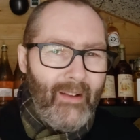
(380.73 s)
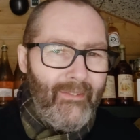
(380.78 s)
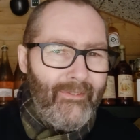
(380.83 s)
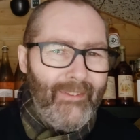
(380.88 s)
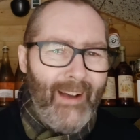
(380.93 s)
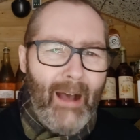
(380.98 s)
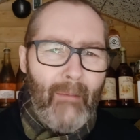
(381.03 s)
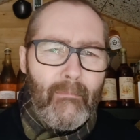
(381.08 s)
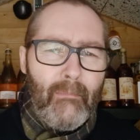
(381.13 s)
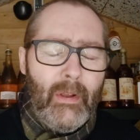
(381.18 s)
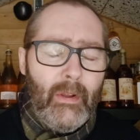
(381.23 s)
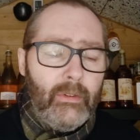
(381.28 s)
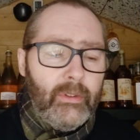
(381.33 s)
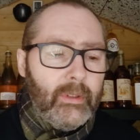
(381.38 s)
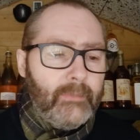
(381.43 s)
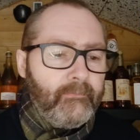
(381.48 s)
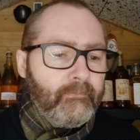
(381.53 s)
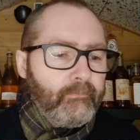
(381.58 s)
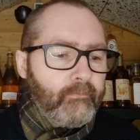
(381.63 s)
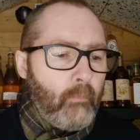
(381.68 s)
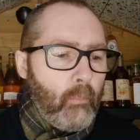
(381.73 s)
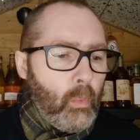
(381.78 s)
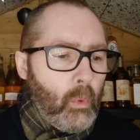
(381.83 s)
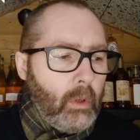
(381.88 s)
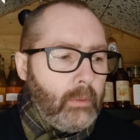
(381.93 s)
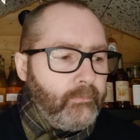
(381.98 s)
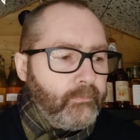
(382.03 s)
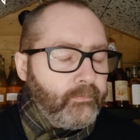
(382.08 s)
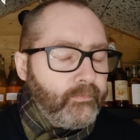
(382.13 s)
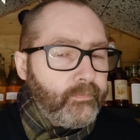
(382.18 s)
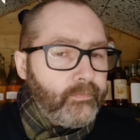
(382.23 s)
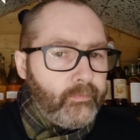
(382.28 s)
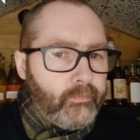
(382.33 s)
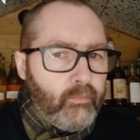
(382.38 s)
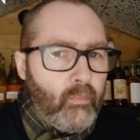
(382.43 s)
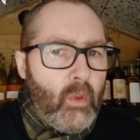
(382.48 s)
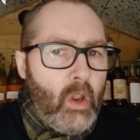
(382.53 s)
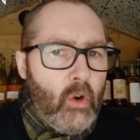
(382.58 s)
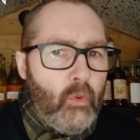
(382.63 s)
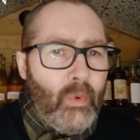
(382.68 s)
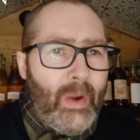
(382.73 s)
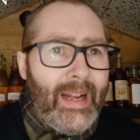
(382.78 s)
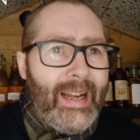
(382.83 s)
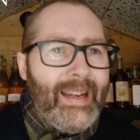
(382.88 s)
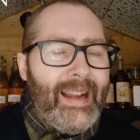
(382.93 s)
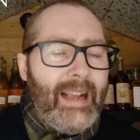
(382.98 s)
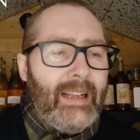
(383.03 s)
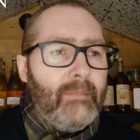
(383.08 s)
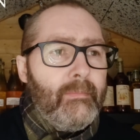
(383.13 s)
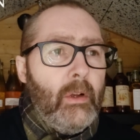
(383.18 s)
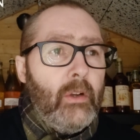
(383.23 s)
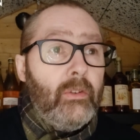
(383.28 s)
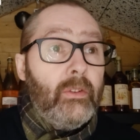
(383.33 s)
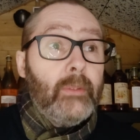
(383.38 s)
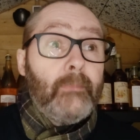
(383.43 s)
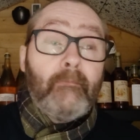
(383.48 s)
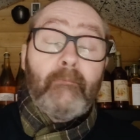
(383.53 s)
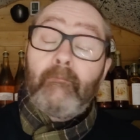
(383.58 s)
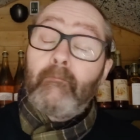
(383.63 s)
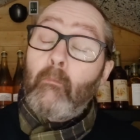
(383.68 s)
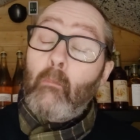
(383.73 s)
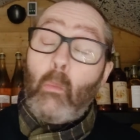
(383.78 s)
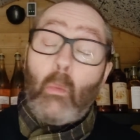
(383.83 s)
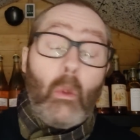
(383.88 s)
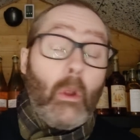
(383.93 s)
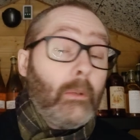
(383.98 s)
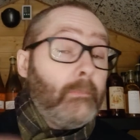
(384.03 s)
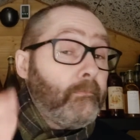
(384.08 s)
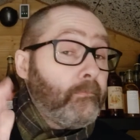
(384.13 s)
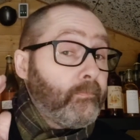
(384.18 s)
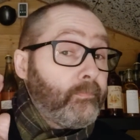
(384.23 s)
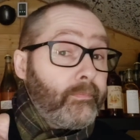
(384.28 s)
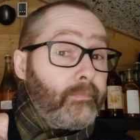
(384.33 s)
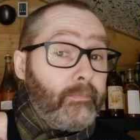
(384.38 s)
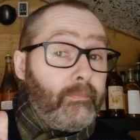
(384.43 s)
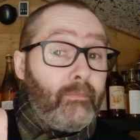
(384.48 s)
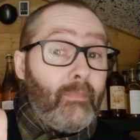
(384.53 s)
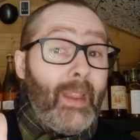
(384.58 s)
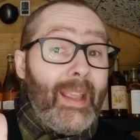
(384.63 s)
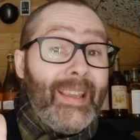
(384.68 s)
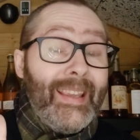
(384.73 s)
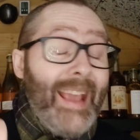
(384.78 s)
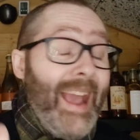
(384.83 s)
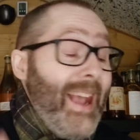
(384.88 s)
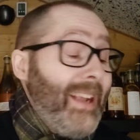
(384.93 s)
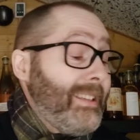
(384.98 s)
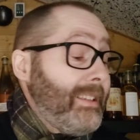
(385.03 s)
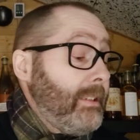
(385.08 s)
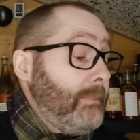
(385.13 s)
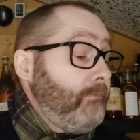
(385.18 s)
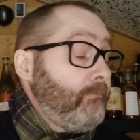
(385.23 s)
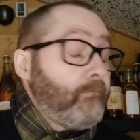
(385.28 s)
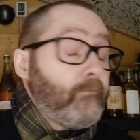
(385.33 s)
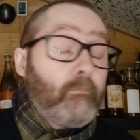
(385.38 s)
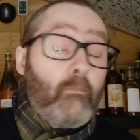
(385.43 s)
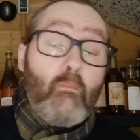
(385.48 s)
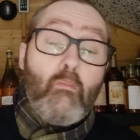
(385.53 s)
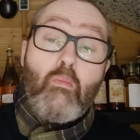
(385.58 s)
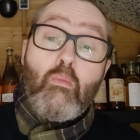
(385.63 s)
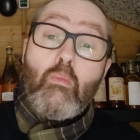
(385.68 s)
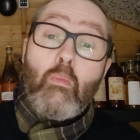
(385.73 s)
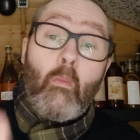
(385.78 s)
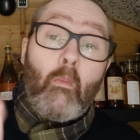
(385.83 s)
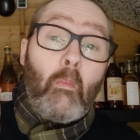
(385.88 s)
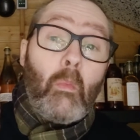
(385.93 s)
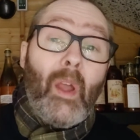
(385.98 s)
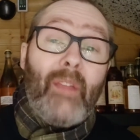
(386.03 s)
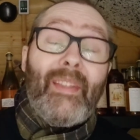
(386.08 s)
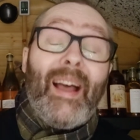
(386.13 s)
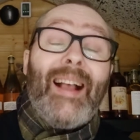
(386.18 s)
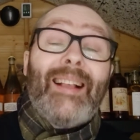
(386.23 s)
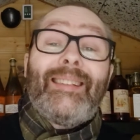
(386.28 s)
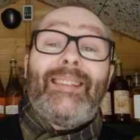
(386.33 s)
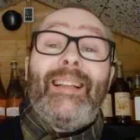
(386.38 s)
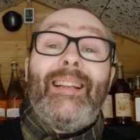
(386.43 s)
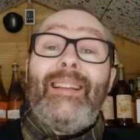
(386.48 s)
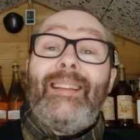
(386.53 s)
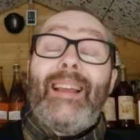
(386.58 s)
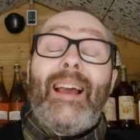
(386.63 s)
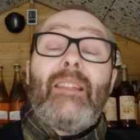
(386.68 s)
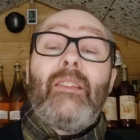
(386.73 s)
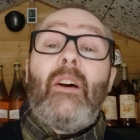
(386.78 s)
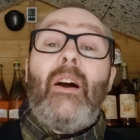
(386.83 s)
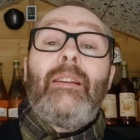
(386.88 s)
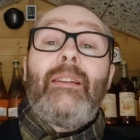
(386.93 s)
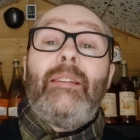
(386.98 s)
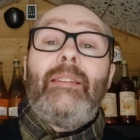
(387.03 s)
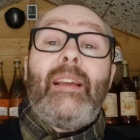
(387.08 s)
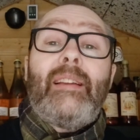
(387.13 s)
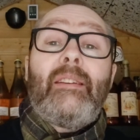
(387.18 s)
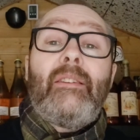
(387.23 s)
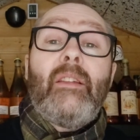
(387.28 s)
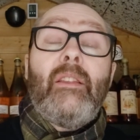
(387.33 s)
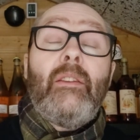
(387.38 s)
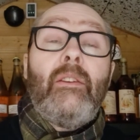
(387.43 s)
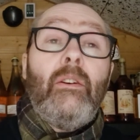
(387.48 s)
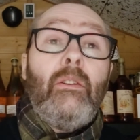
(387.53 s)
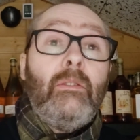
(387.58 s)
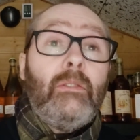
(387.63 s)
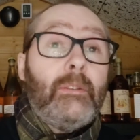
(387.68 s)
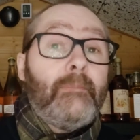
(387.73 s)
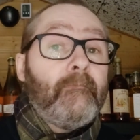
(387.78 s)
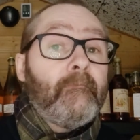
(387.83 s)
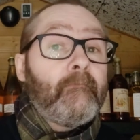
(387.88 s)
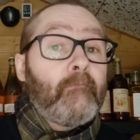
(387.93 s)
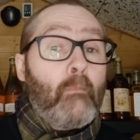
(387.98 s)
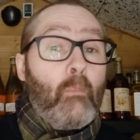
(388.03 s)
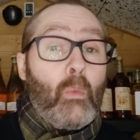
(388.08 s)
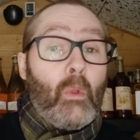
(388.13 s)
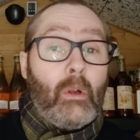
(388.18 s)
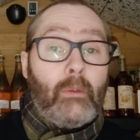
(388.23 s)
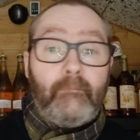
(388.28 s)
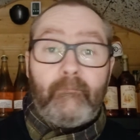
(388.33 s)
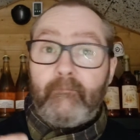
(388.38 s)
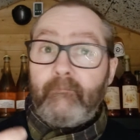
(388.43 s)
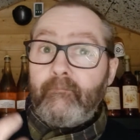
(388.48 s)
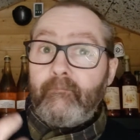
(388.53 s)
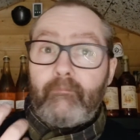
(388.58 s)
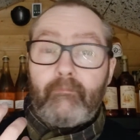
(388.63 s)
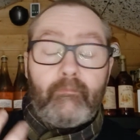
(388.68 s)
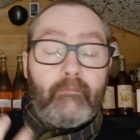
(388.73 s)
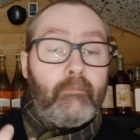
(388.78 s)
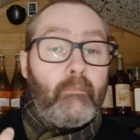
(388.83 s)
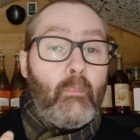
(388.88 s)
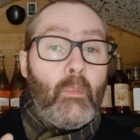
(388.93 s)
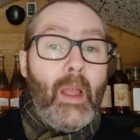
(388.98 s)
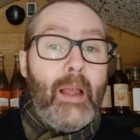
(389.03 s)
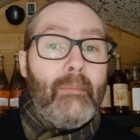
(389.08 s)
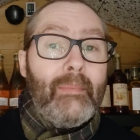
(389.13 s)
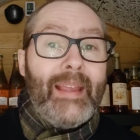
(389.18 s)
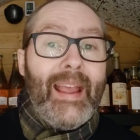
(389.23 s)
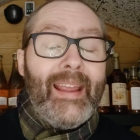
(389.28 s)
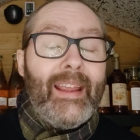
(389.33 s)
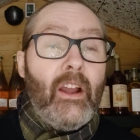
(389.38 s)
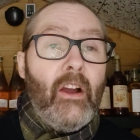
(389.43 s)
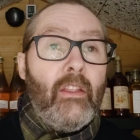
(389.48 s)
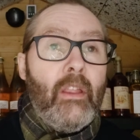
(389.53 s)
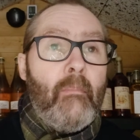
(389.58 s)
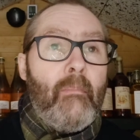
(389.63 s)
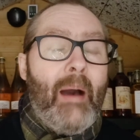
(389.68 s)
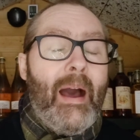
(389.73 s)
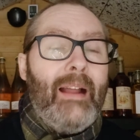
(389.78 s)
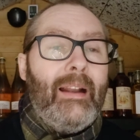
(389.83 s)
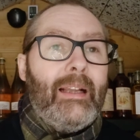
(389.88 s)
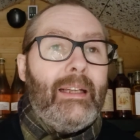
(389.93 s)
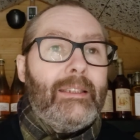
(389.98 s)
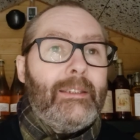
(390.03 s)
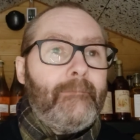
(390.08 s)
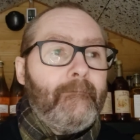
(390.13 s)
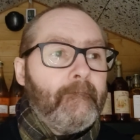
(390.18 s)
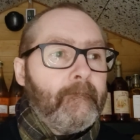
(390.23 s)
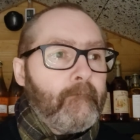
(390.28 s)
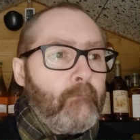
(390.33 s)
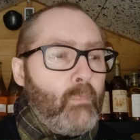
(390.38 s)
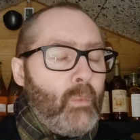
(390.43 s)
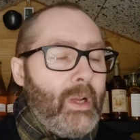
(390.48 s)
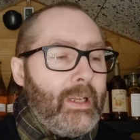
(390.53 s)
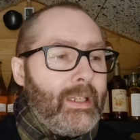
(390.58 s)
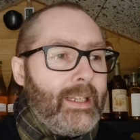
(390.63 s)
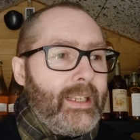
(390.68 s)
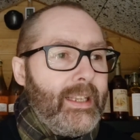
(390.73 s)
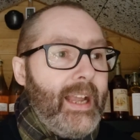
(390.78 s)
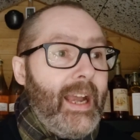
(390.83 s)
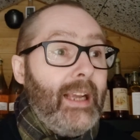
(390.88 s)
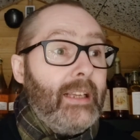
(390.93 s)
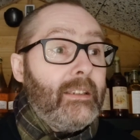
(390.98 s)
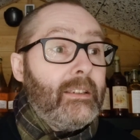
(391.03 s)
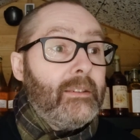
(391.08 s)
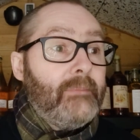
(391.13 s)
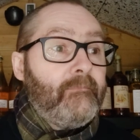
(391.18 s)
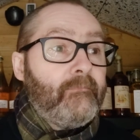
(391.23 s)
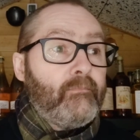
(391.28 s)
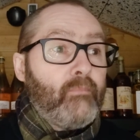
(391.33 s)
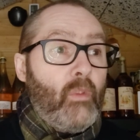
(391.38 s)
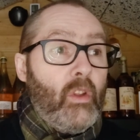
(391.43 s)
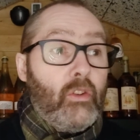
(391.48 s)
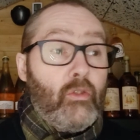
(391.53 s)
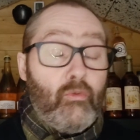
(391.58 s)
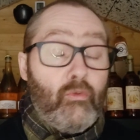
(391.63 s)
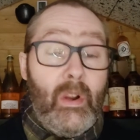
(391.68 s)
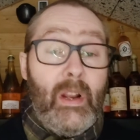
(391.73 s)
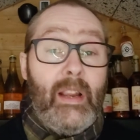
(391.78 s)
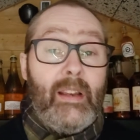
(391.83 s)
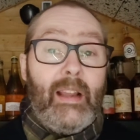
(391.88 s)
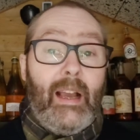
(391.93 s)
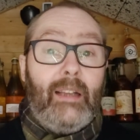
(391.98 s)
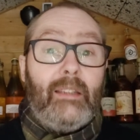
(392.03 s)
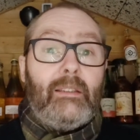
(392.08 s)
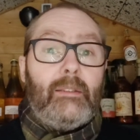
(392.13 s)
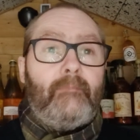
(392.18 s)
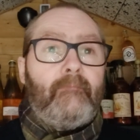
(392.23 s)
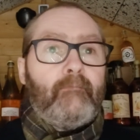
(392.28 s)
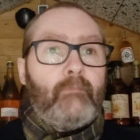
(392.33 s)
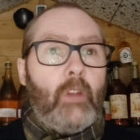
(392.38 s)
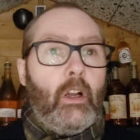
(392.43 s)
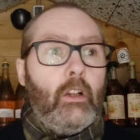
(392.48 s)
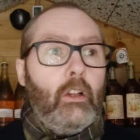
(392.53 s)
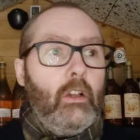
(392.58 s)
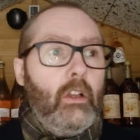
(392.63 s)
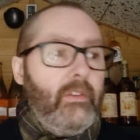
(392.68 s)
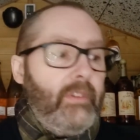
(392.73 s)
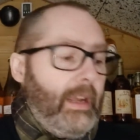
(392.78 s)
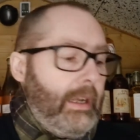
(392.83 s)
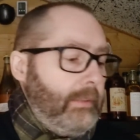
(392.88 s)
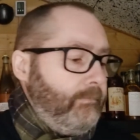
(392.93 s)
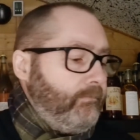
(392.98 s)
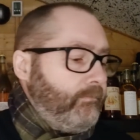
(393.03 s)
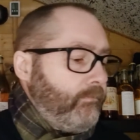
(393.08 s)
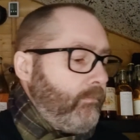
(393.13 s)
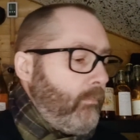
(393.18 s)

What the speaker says: Fab mousse, really nice mousse. Yes, that acidity I thought I detected on the nose, I'm getting it on the palate. It's nice. It's really nice. I love it.